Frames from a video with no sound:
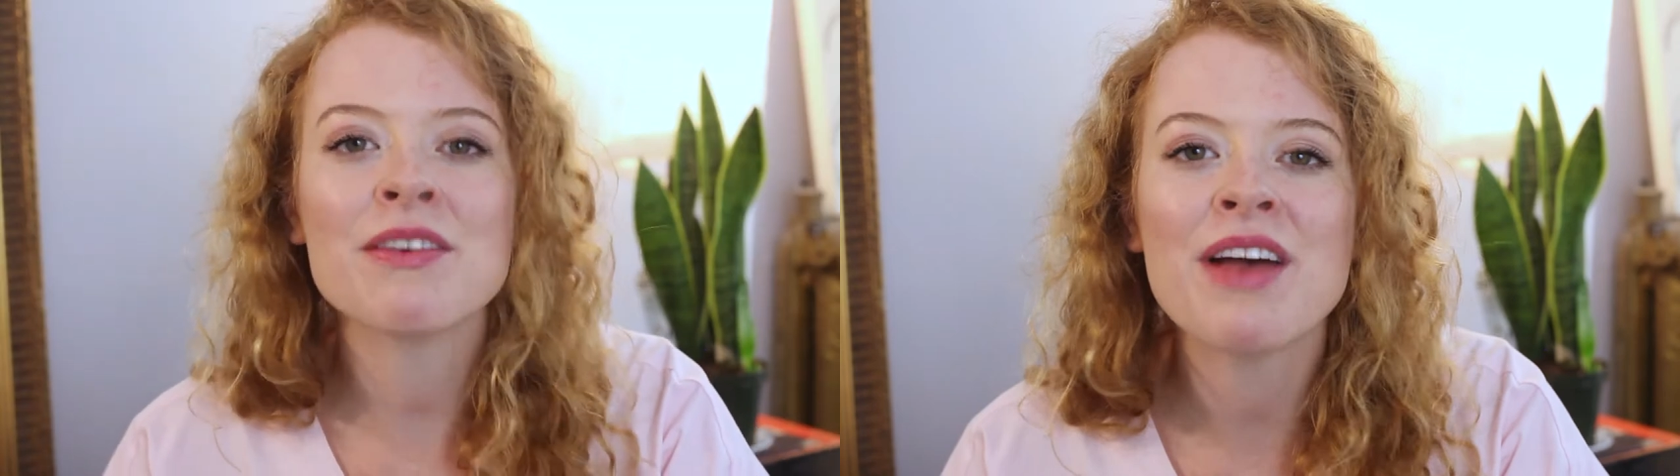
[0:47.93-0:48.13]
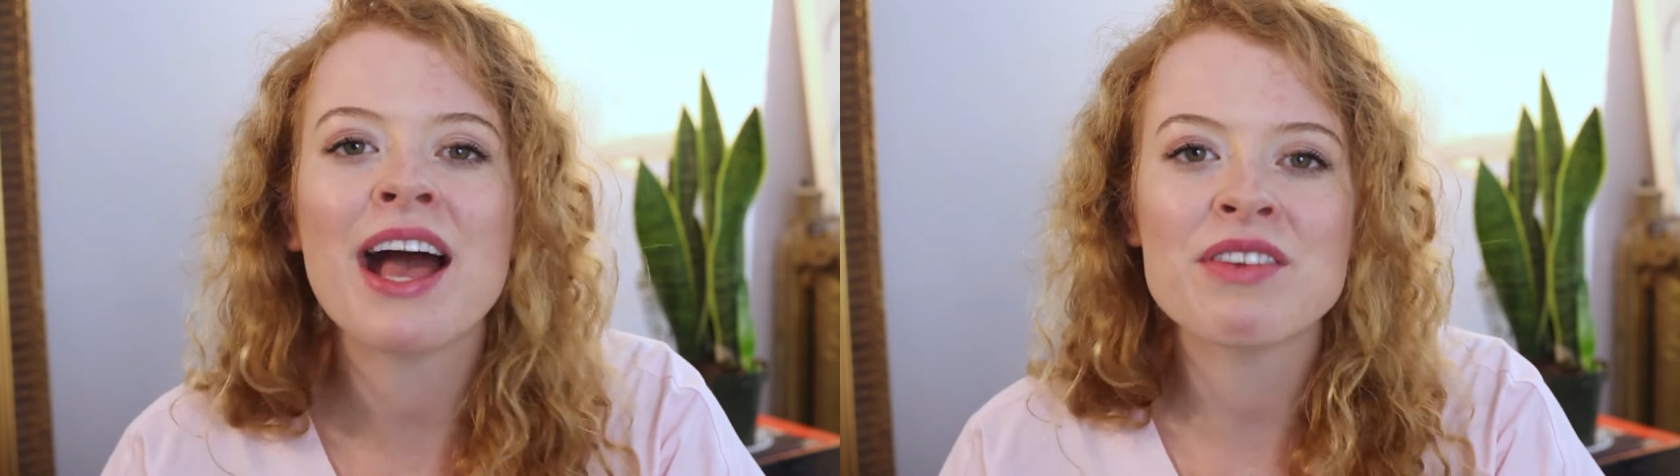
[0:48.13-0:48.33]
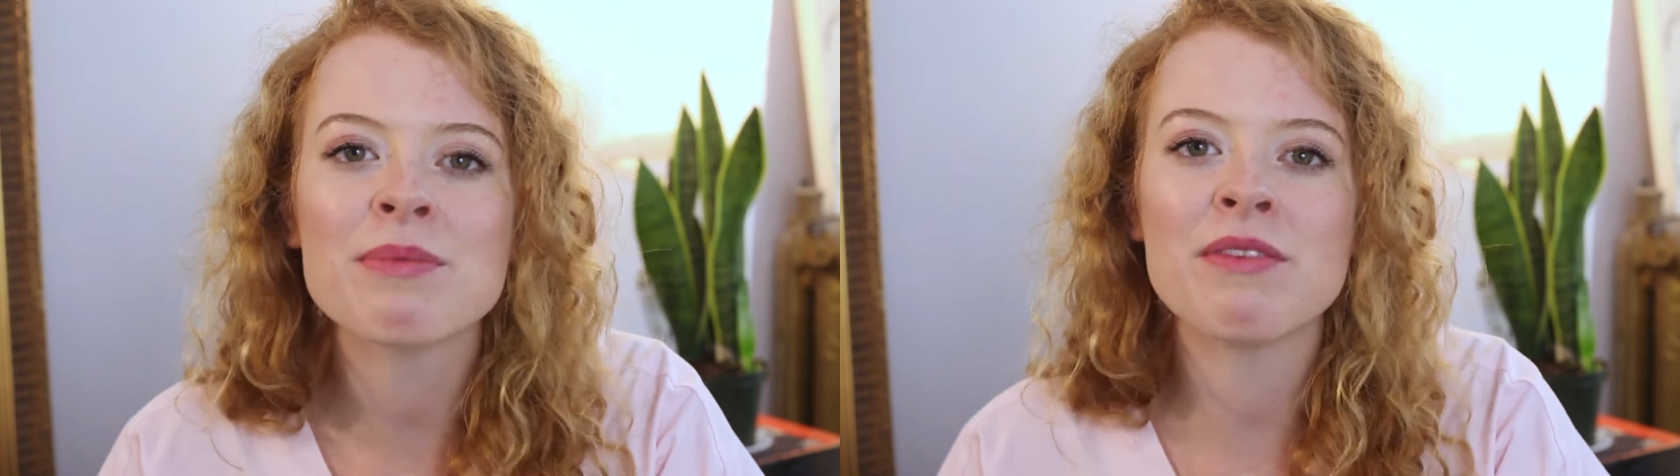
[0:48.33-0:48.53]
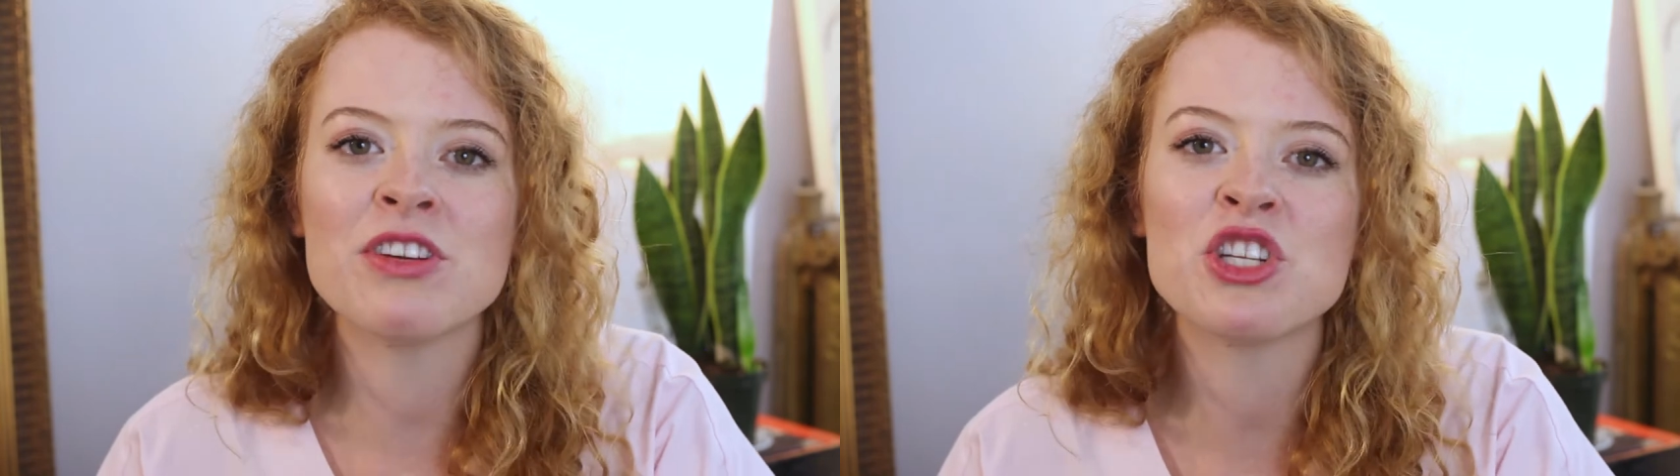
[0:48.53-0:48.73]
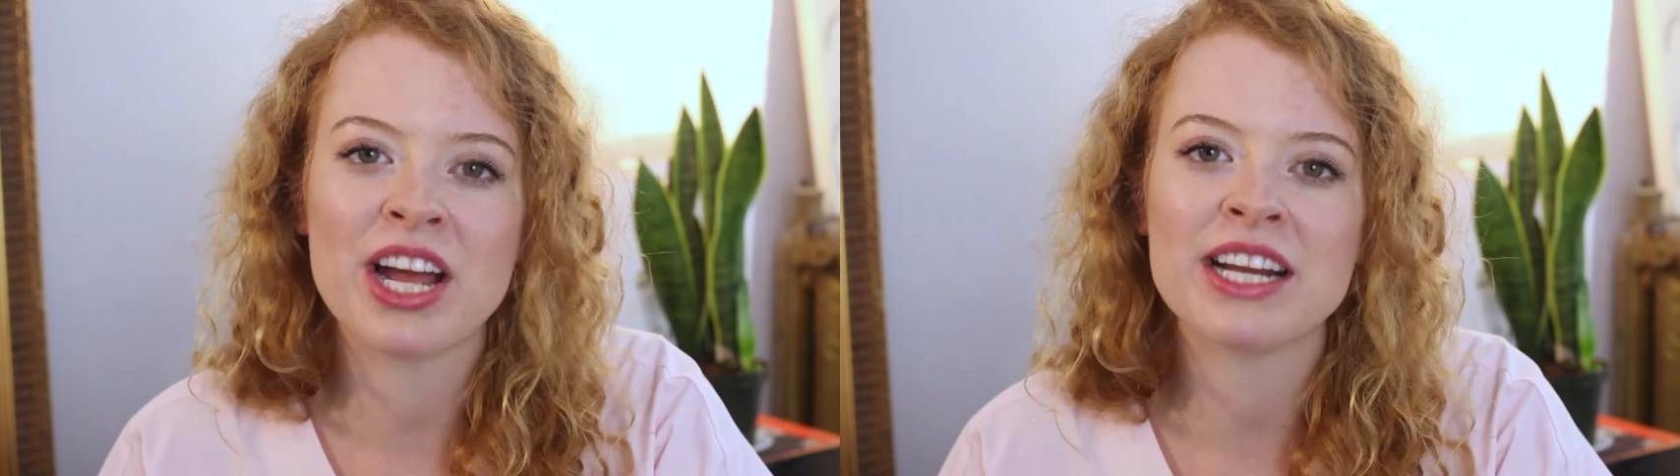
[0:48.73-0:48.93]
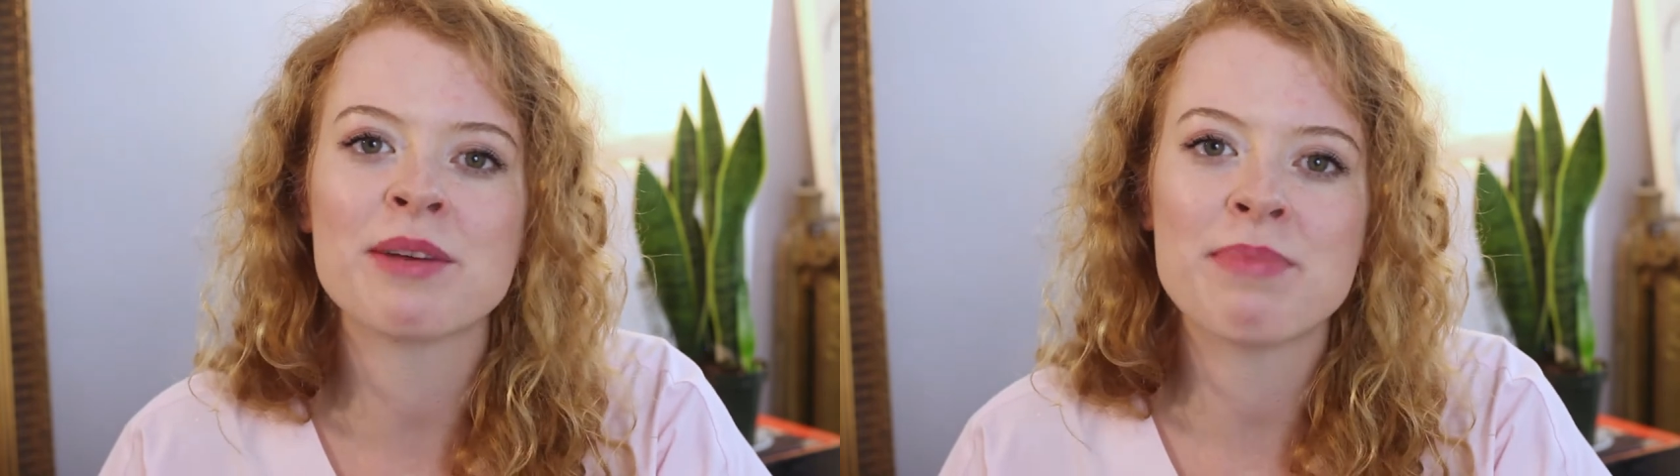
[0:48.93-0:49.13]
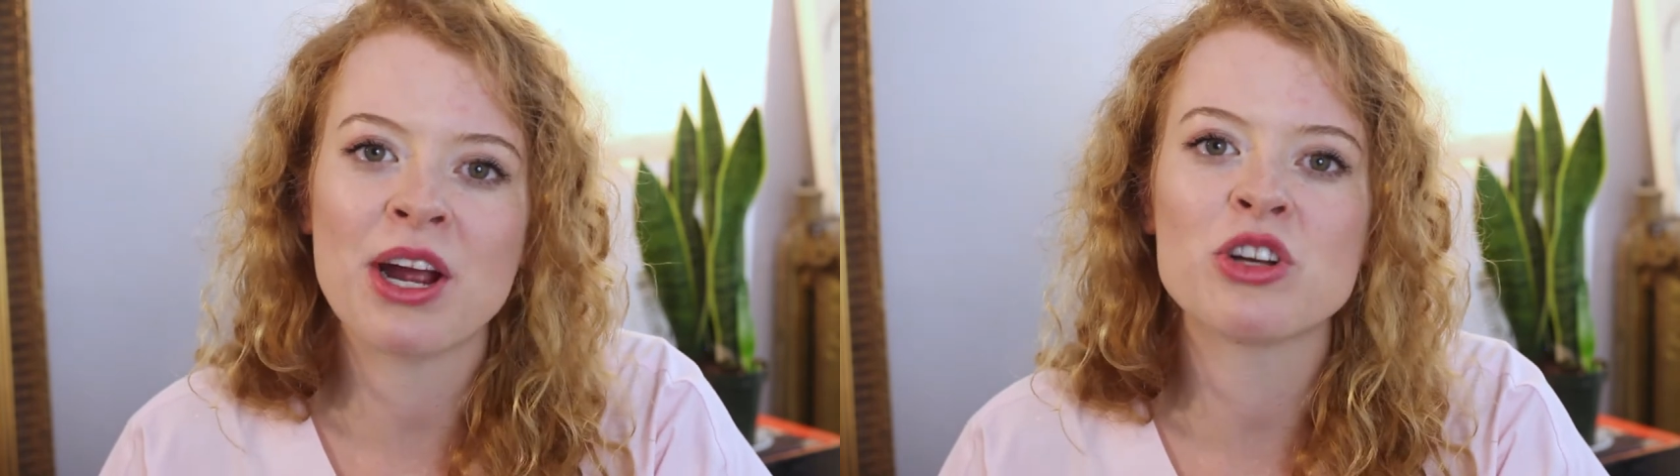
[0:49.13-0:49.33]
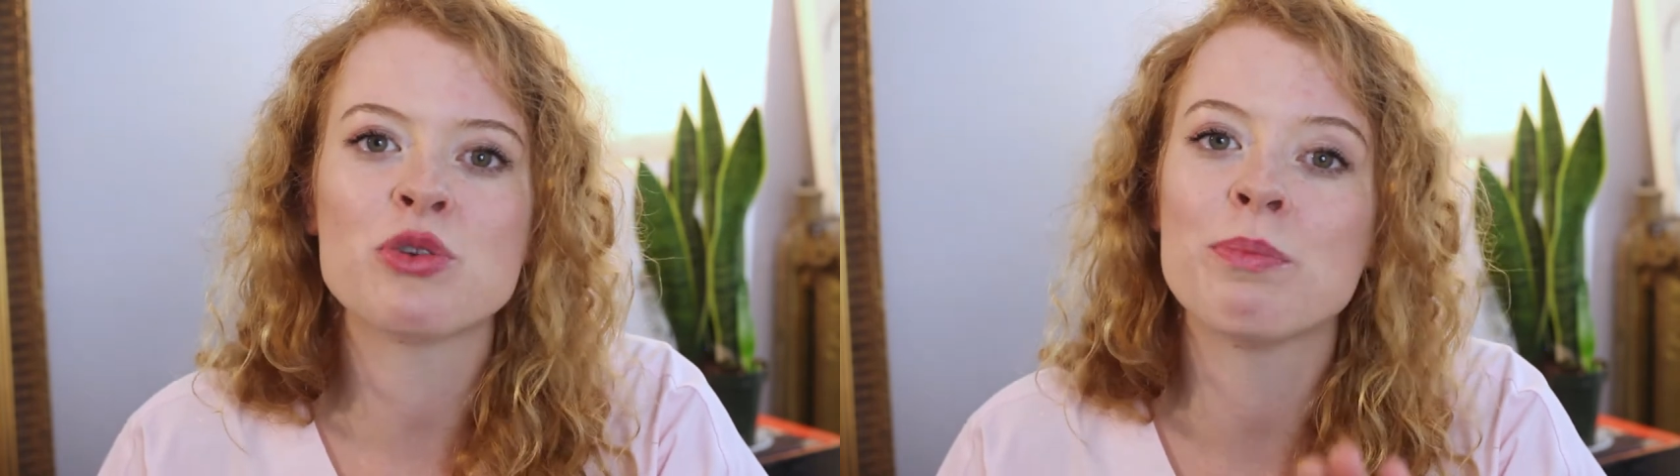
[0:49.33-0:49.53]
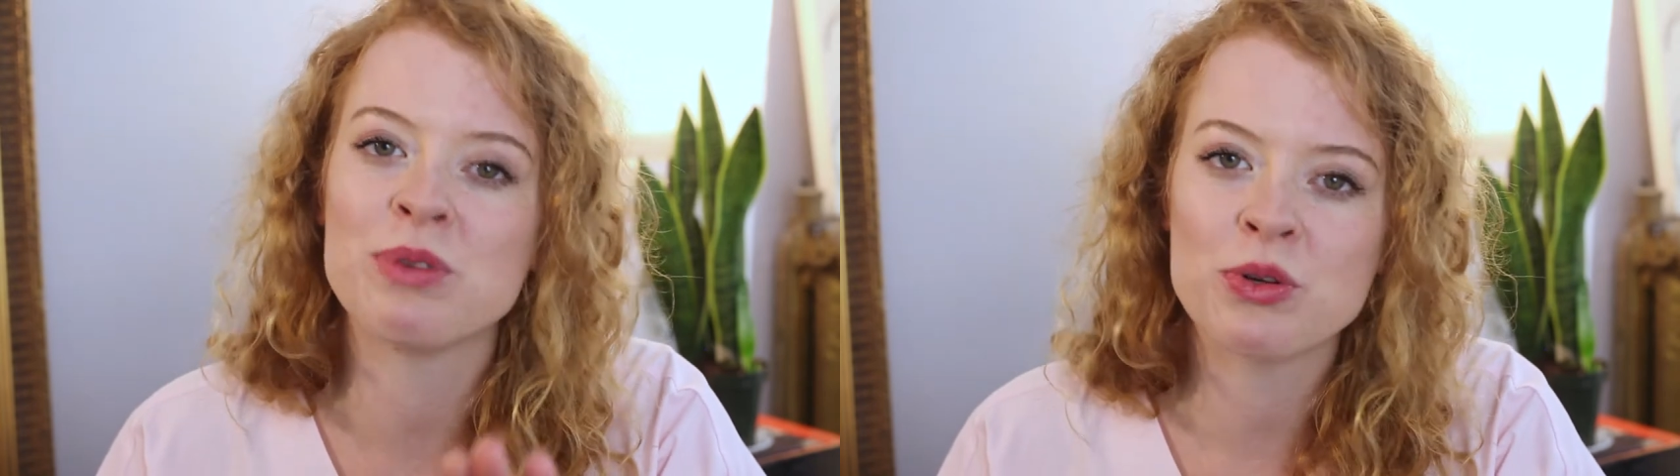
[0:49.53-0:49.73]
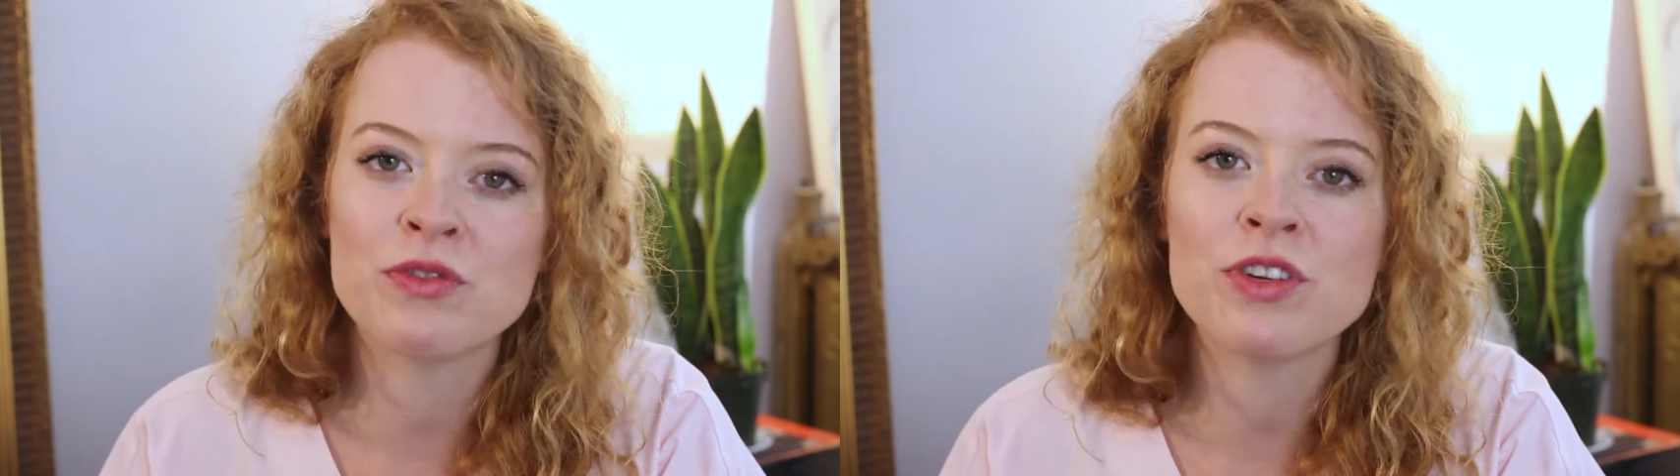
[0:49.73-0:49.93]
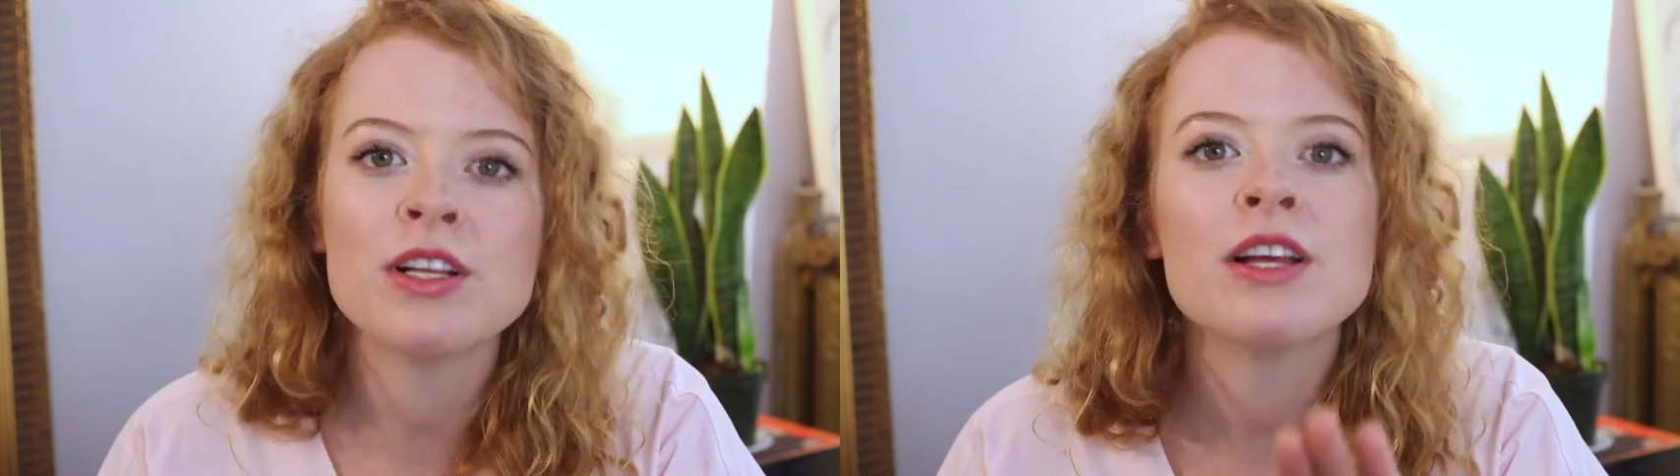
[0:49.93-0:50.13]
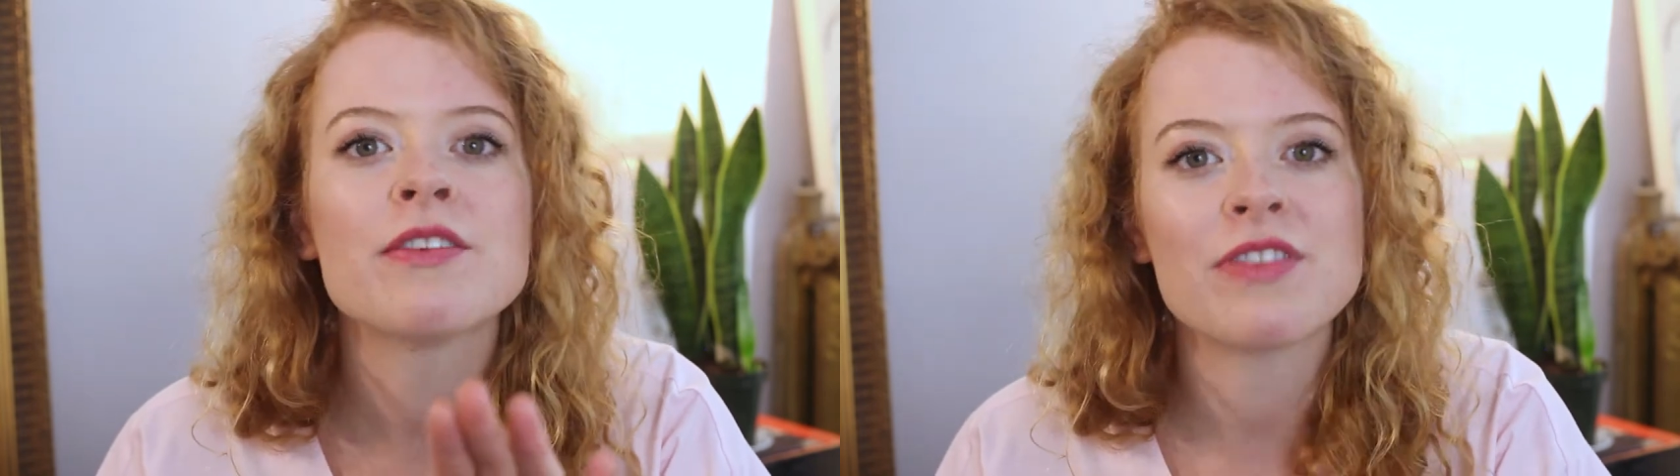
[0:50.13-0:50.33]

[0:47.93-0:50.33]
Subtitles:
of having my vagina compared to a beautiful,